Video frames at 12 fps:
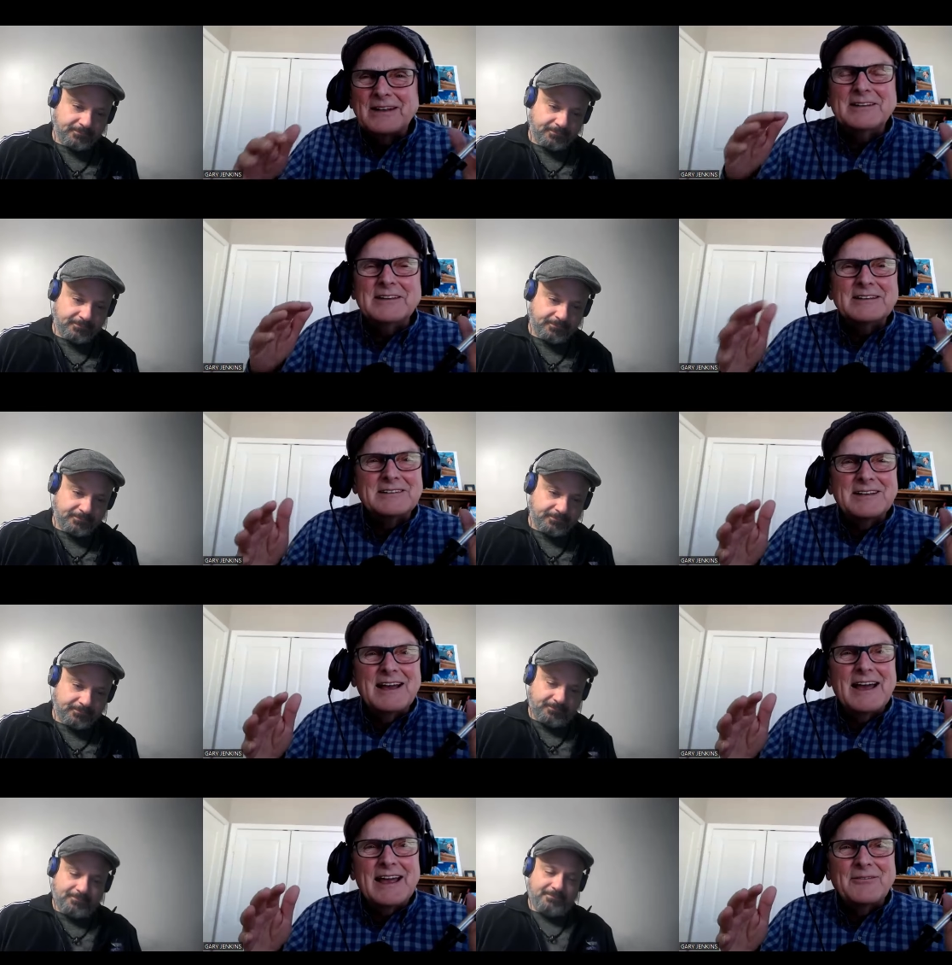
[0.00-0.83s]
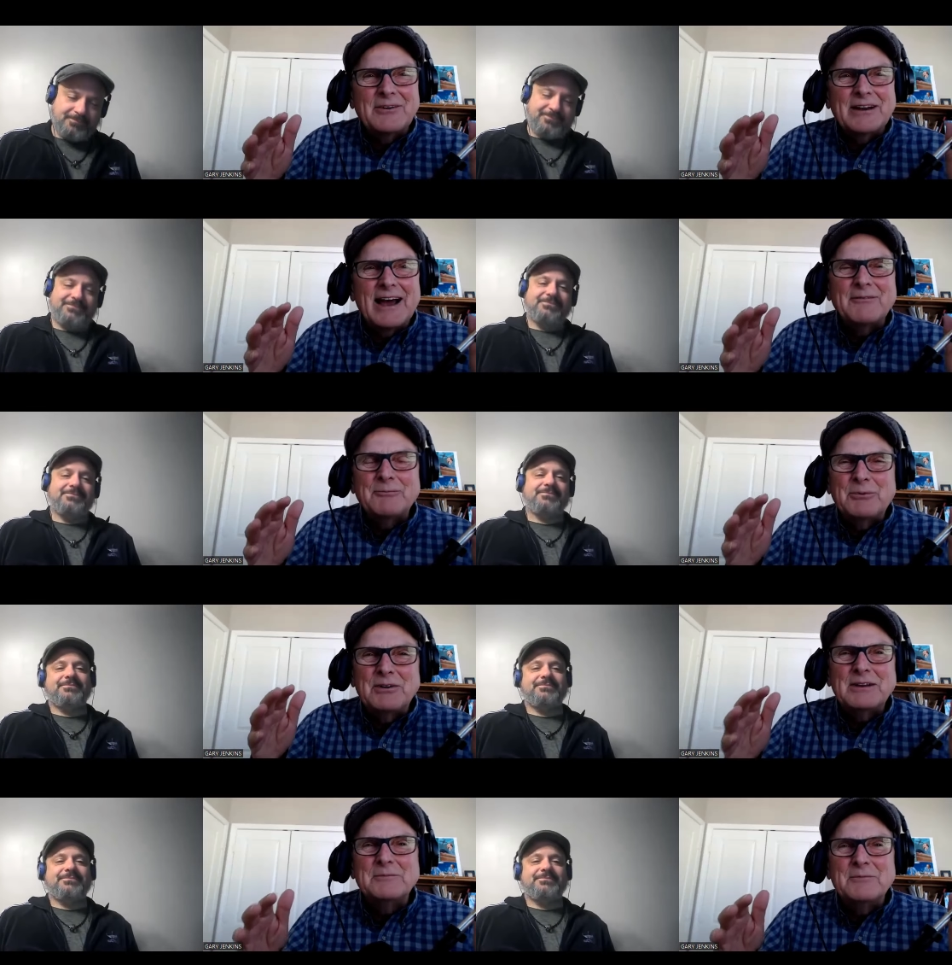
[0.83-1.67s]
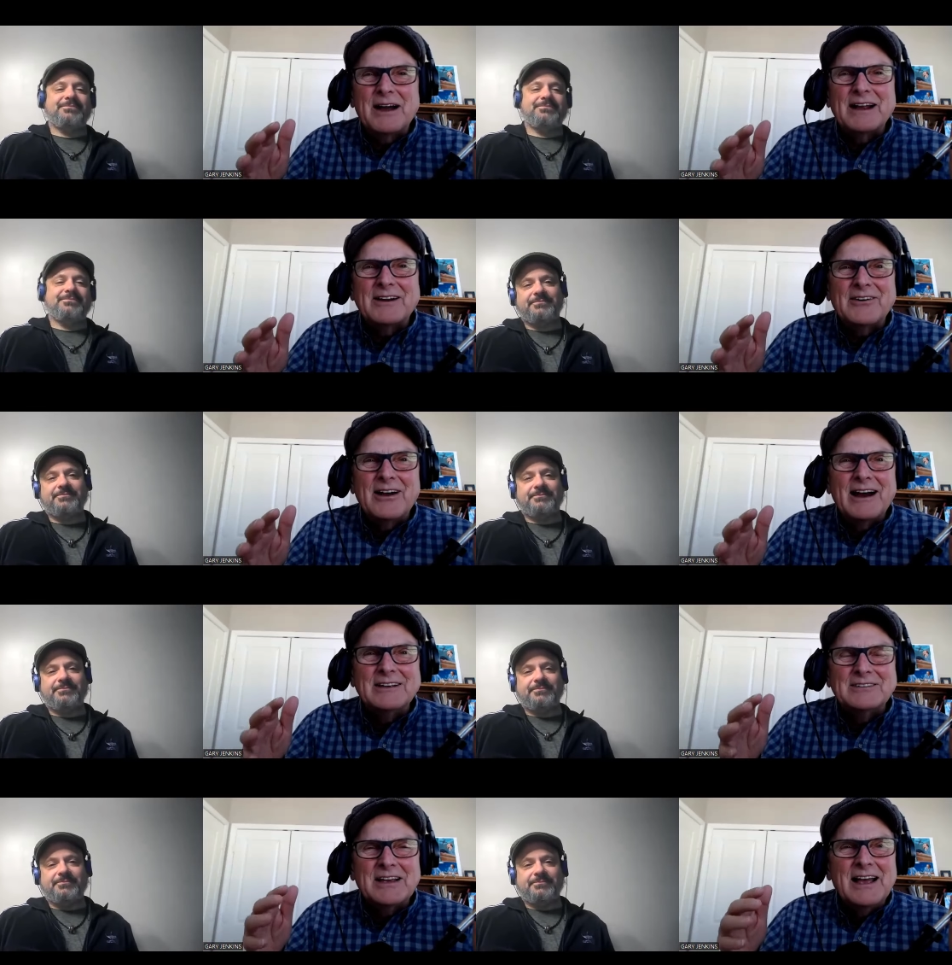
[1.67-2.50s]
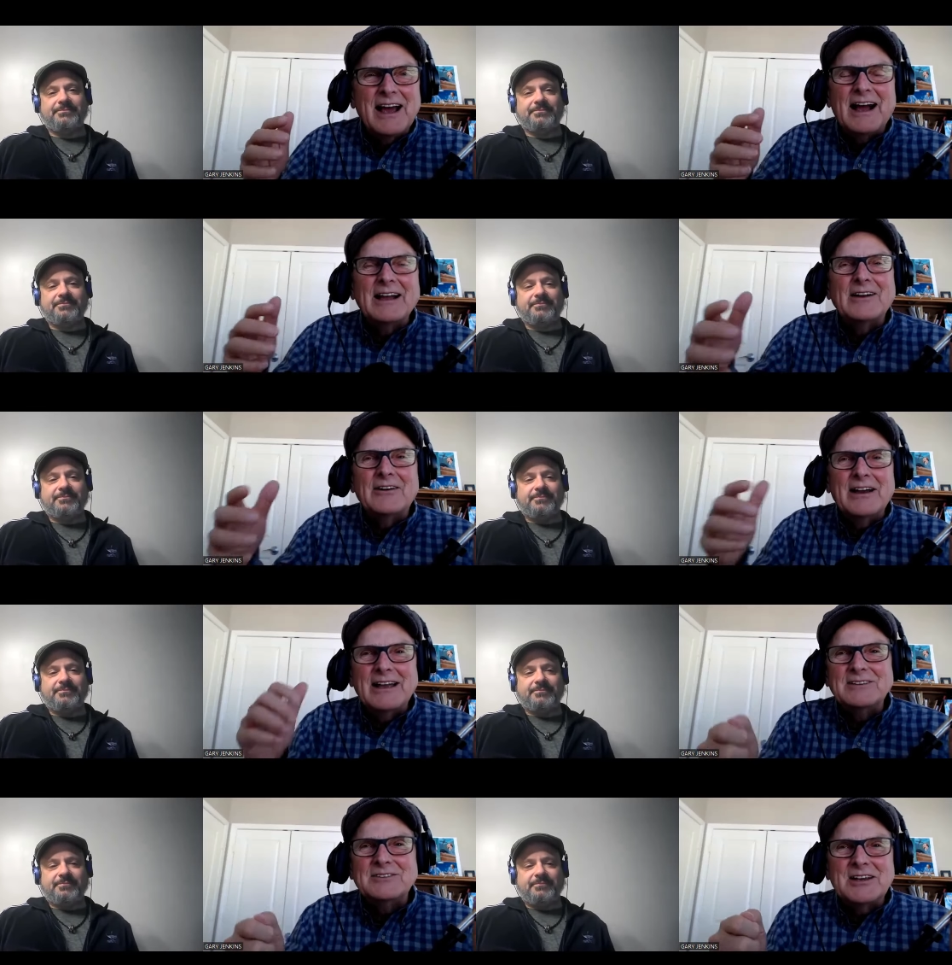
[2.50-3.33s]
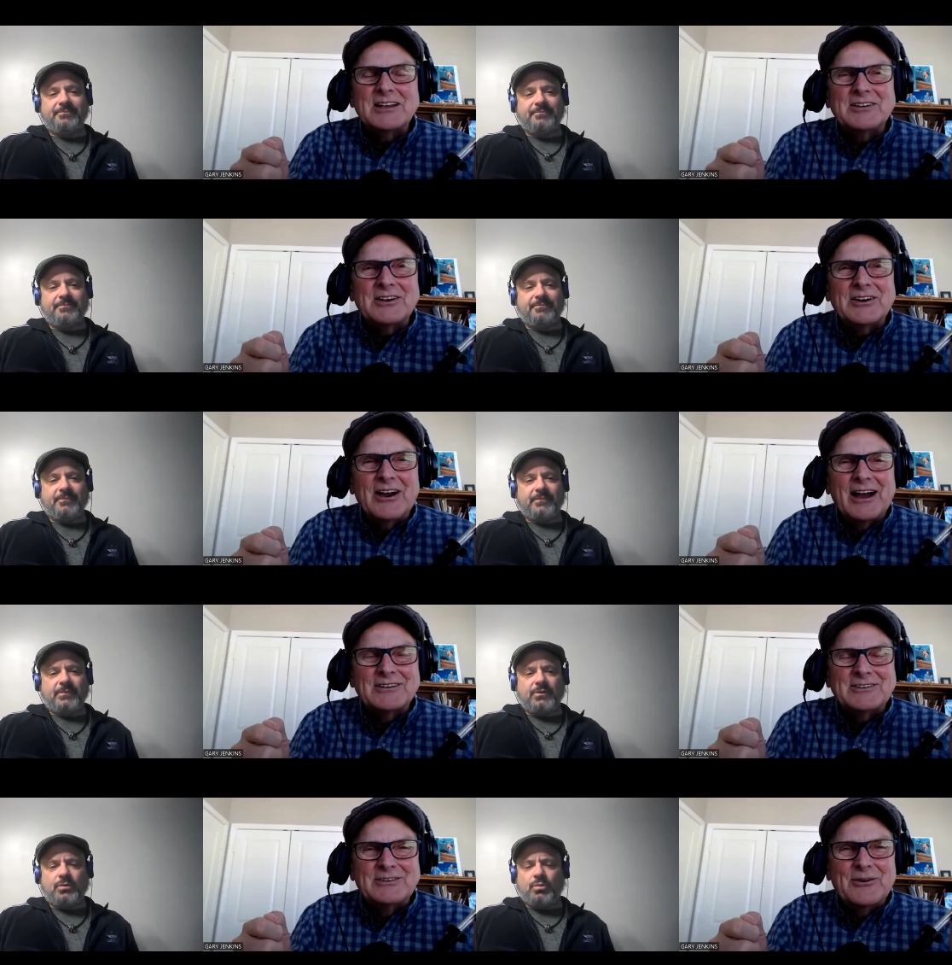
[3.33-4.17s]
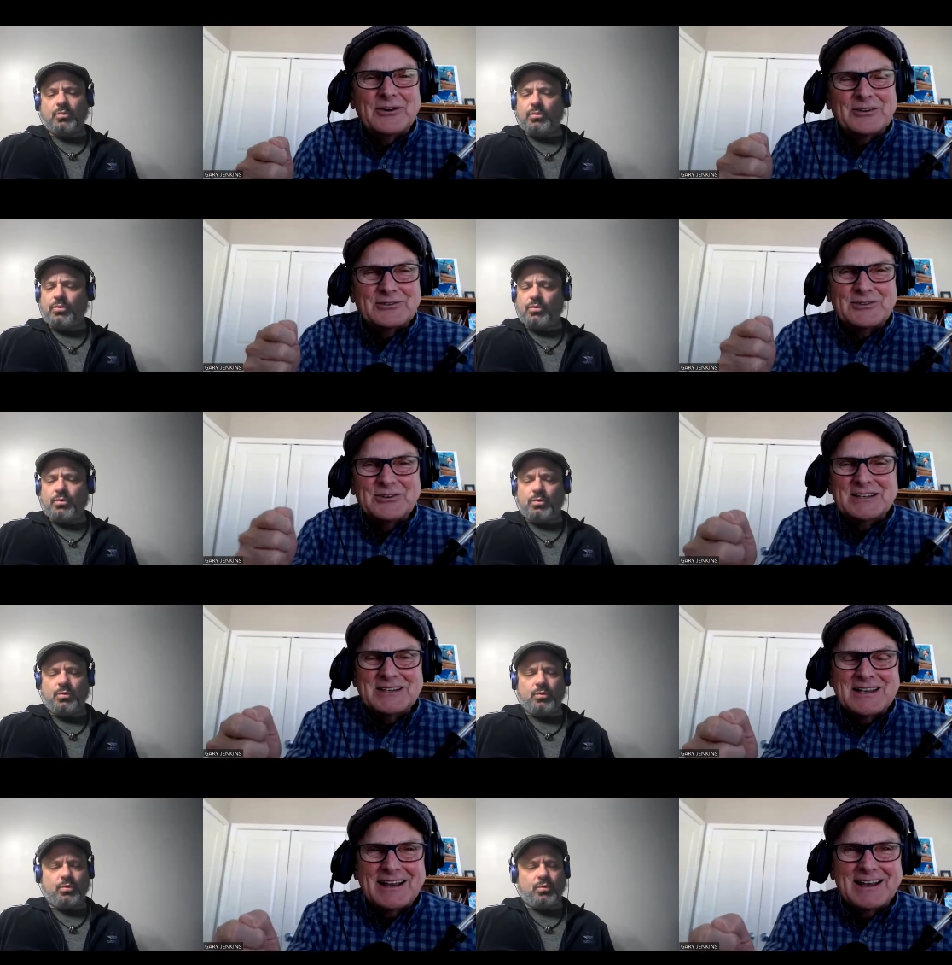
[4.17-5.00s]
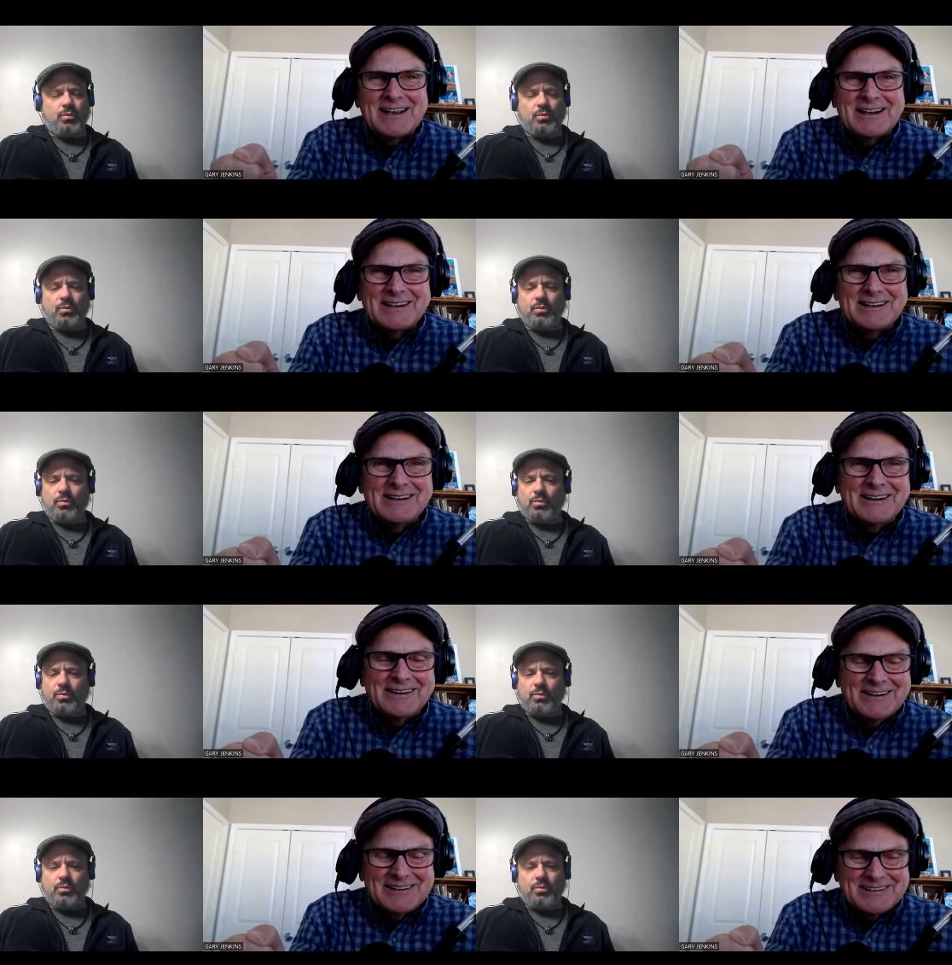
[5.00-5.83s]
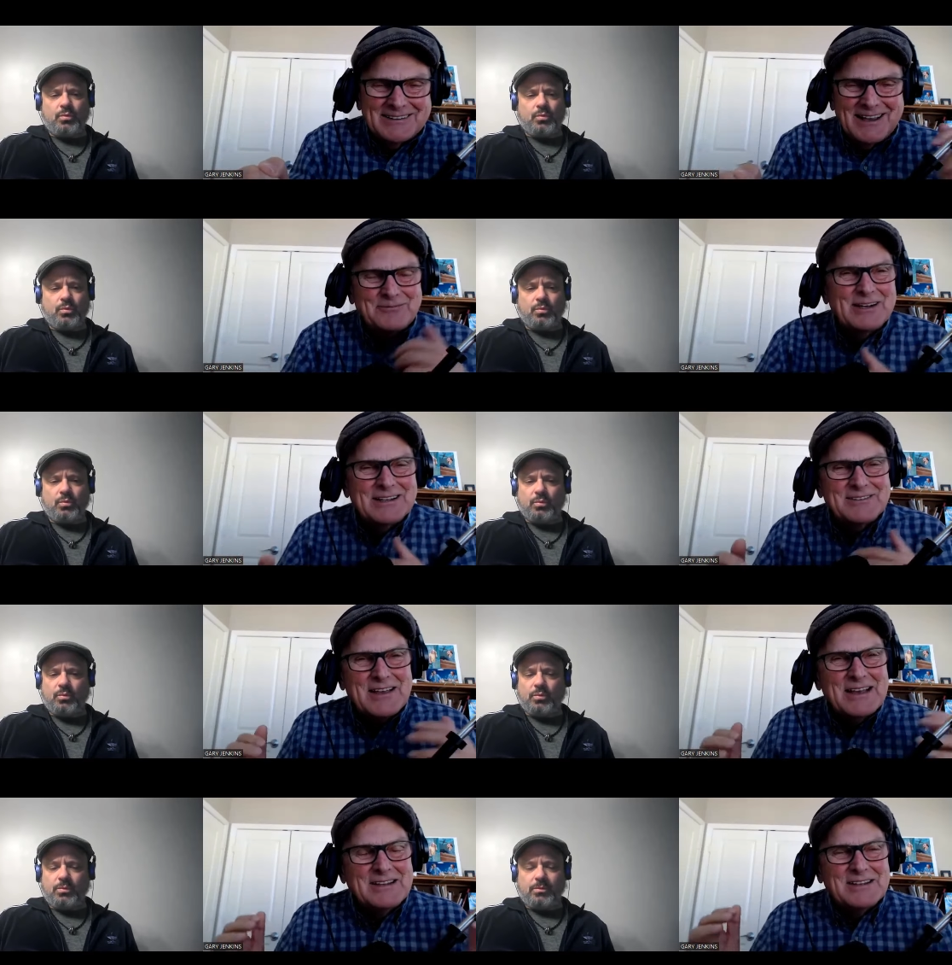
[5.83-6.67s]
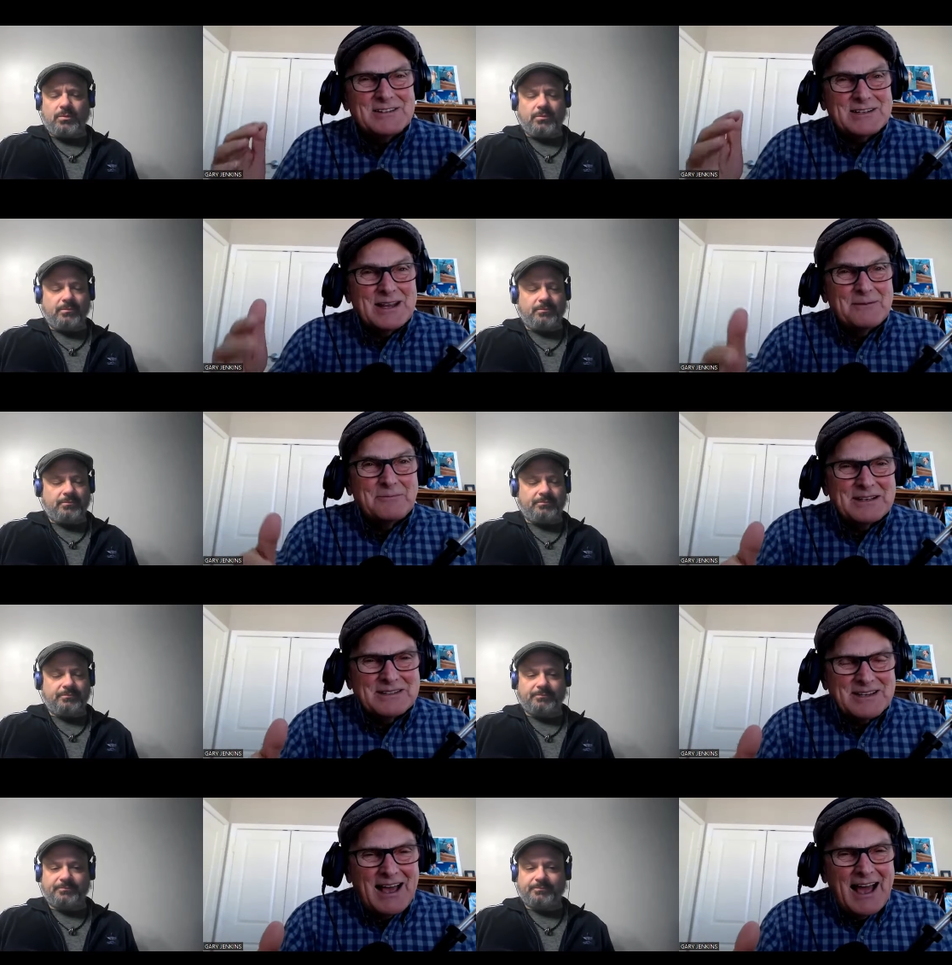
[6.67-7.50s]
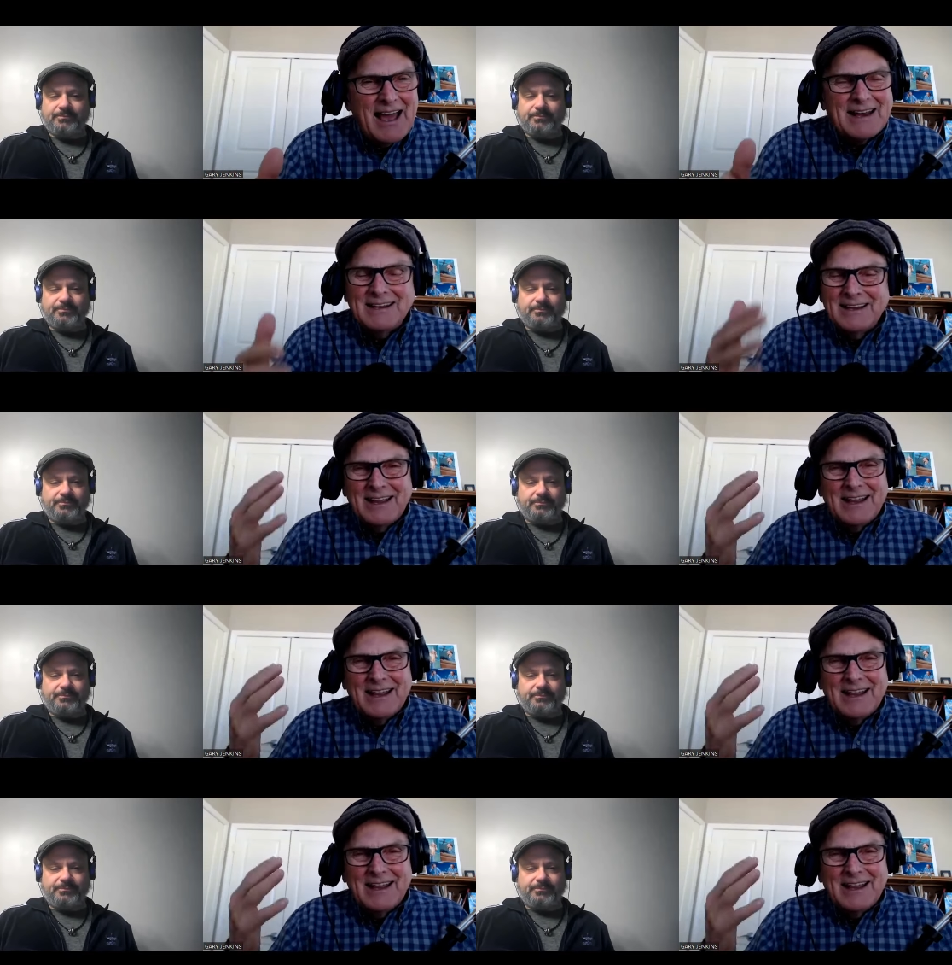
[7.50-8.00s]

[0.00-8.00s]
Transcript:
Speaker 1: To this day, when I pull in my garage, I go ahead and shut the garage door as soon as I can get clear inside, because they just step inside